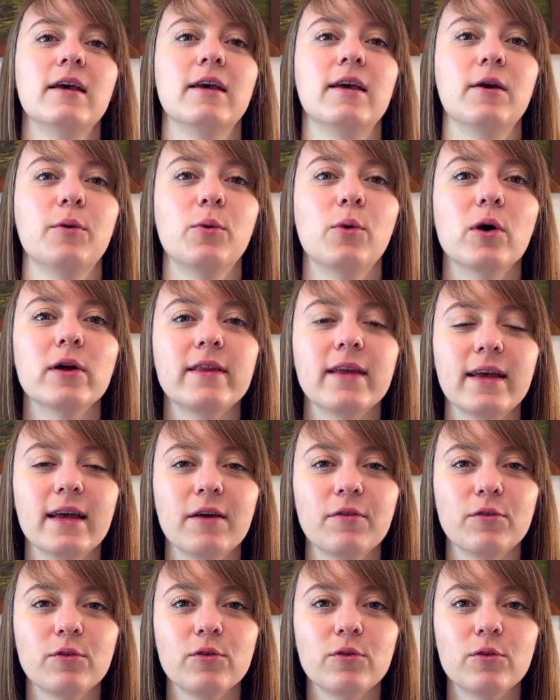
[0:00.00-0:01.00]
what I
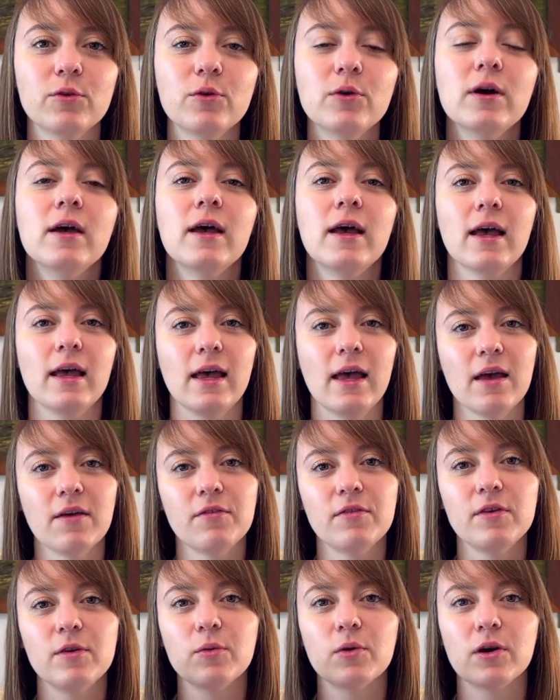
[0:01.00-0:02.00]
have to do
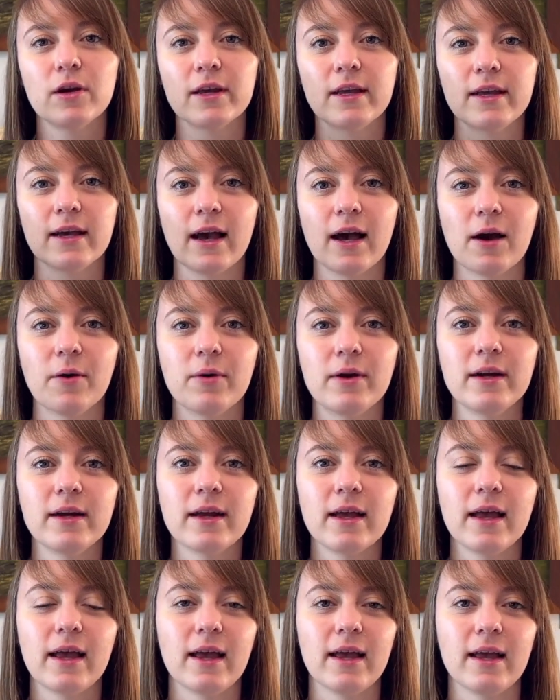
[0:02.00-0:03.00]
every working hour,
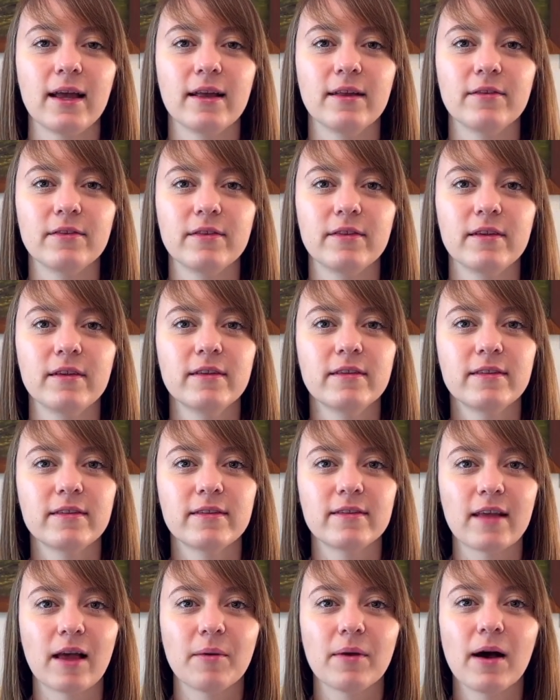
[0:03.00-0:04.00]
and
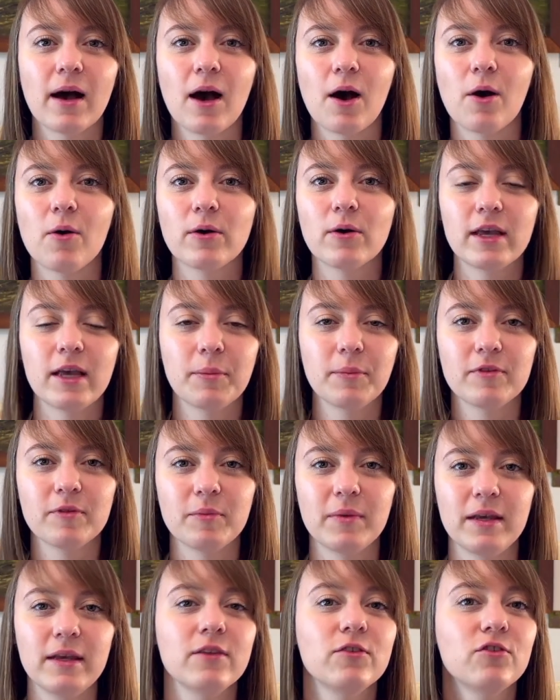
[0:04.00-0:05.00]
this somehow keeps
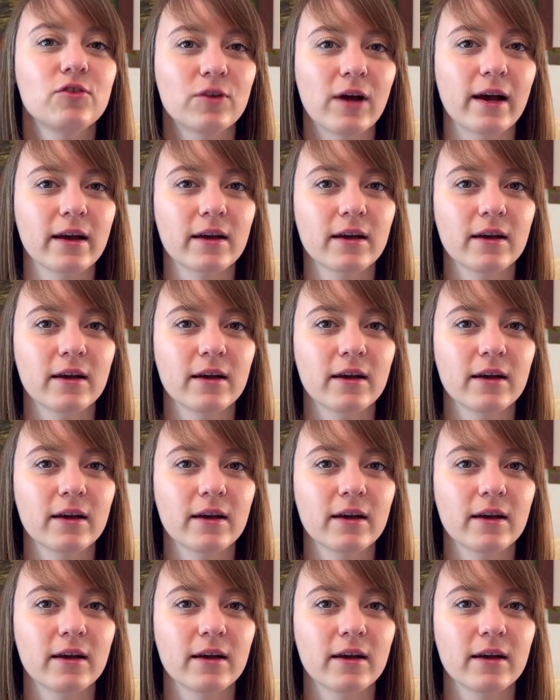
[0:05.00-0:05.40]
me in track.